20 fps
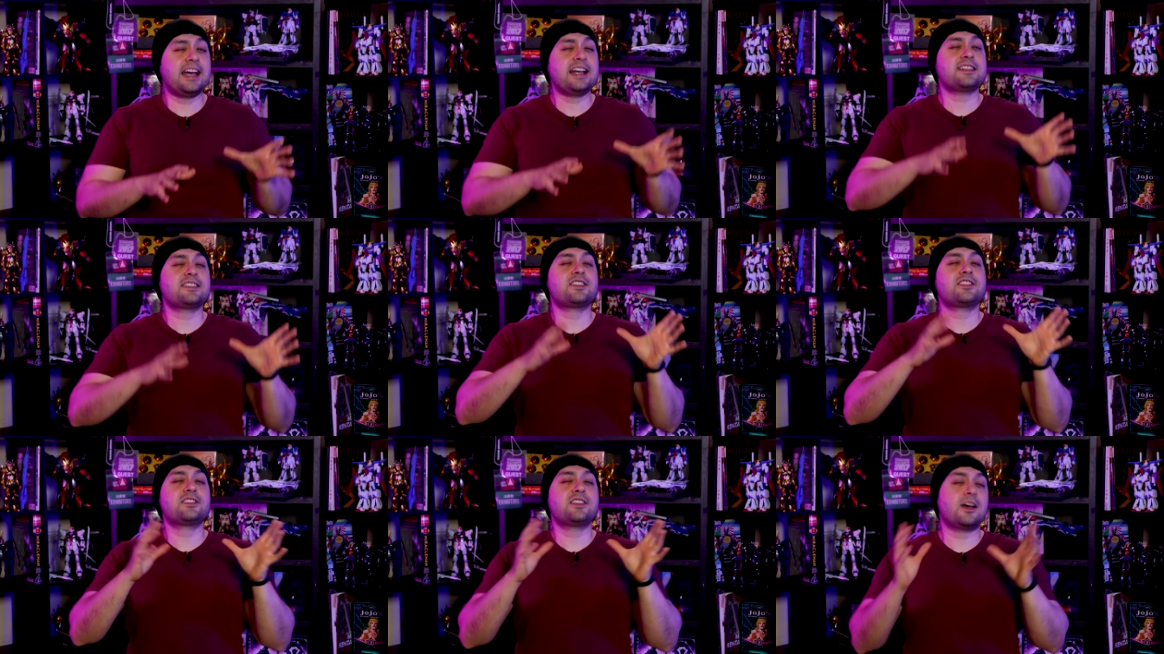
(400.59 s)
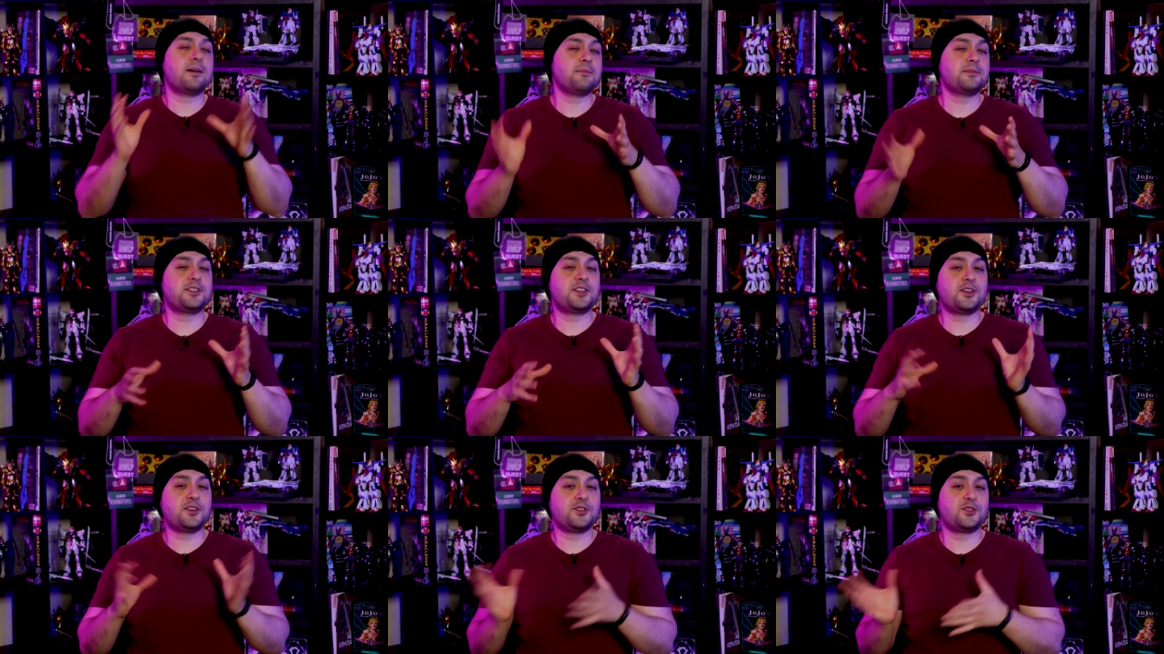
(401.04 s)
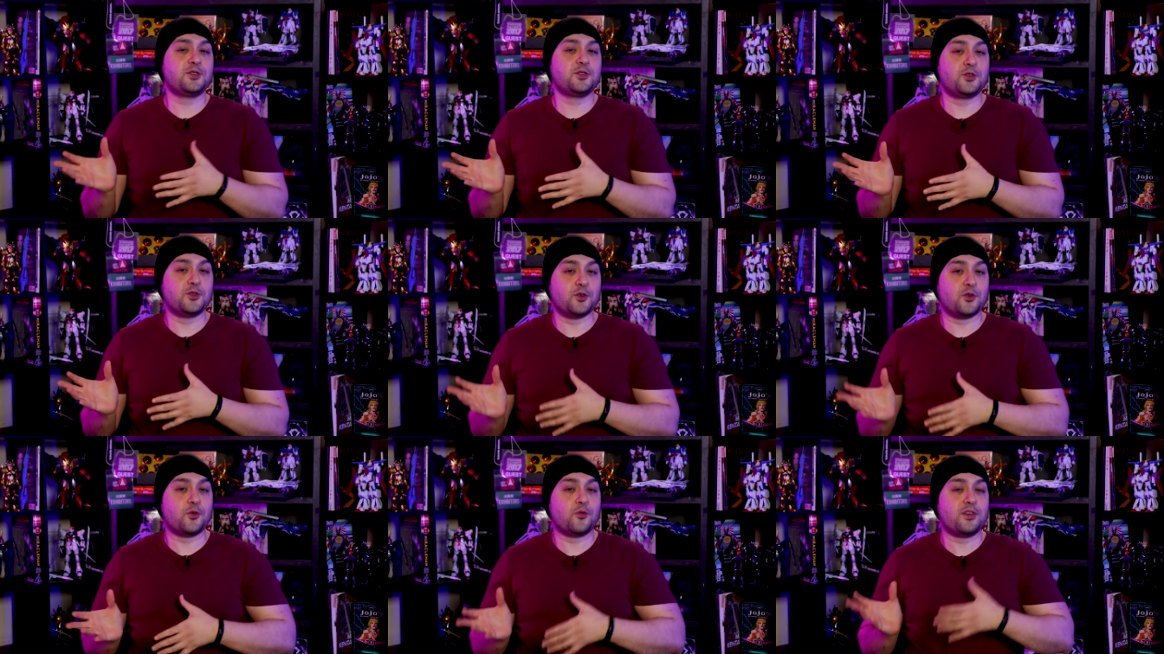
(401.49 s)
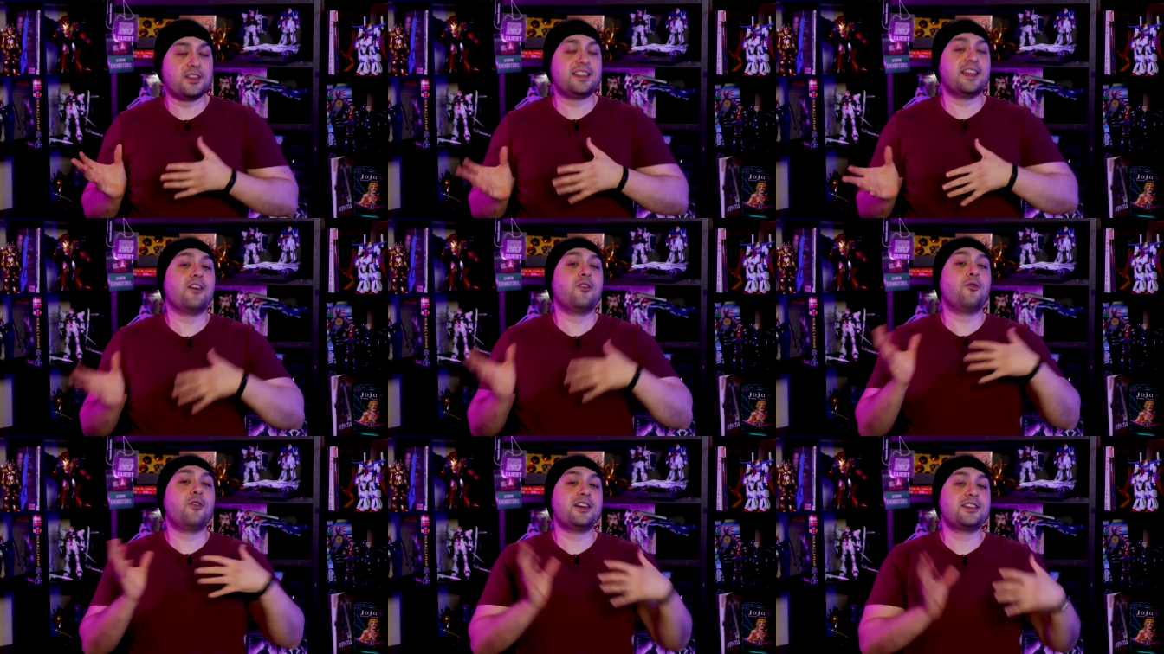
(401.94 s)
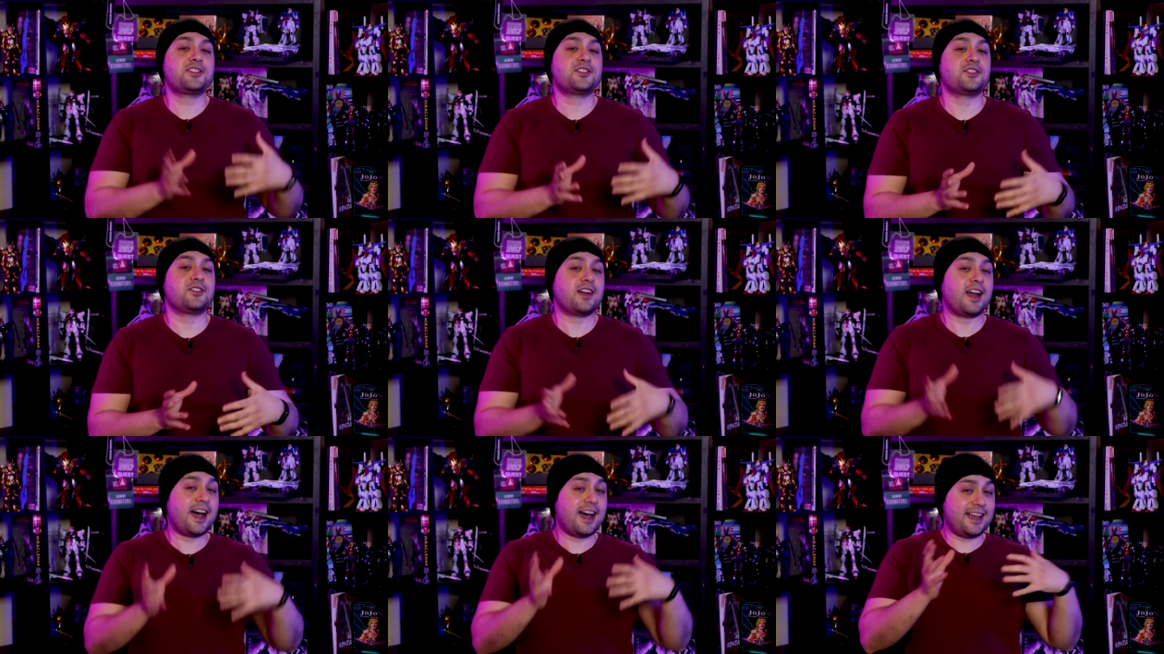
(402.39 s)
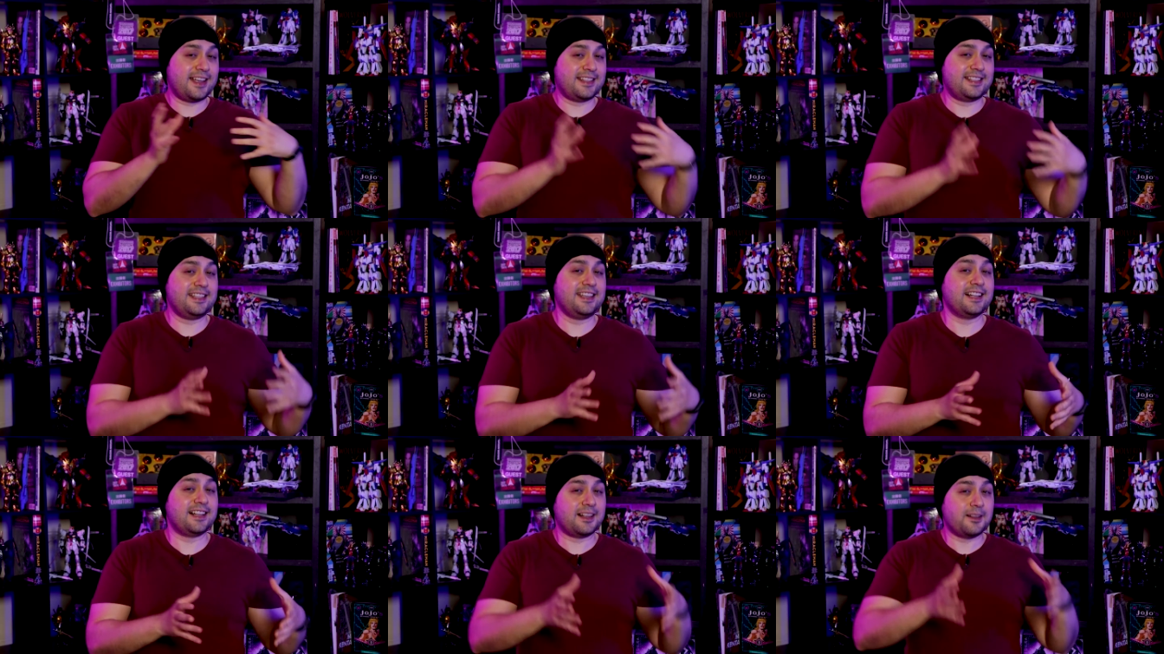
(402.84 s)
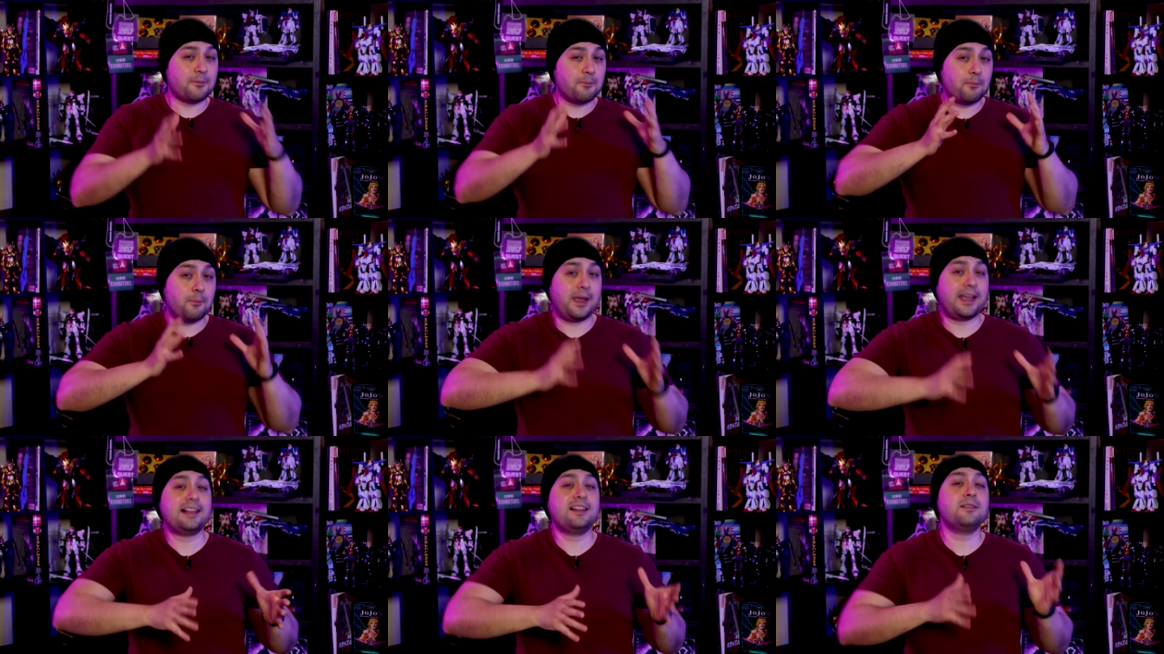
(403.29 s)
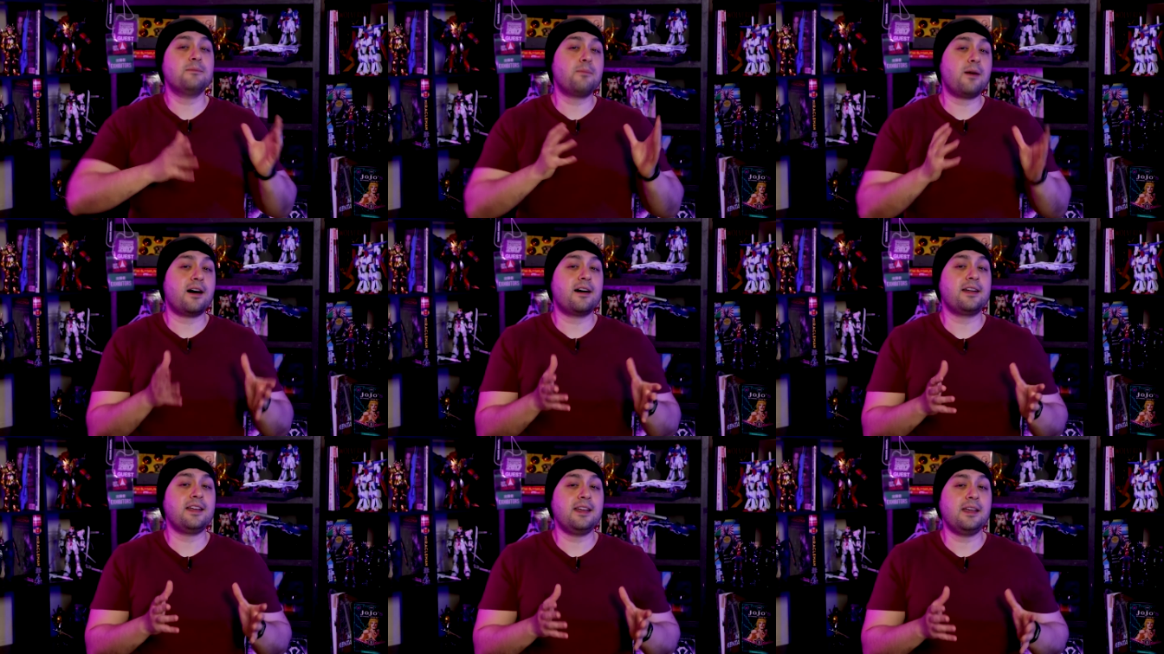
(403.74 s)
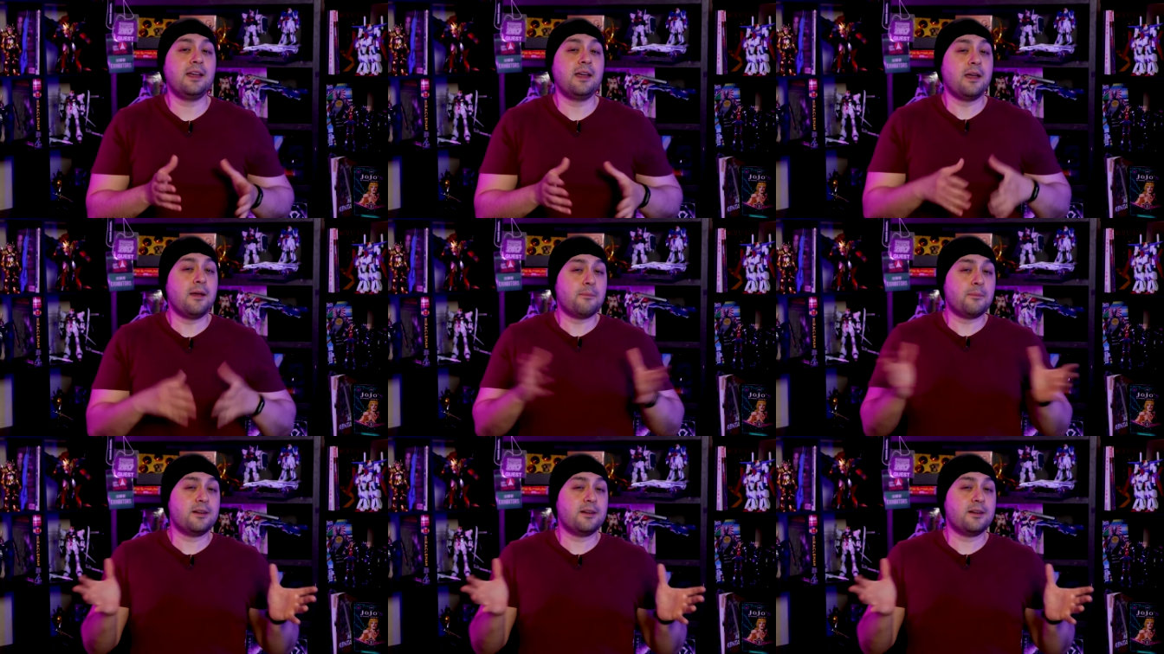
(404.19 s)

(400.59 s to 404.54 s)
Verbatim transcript: has something to do with the Western ideal male body,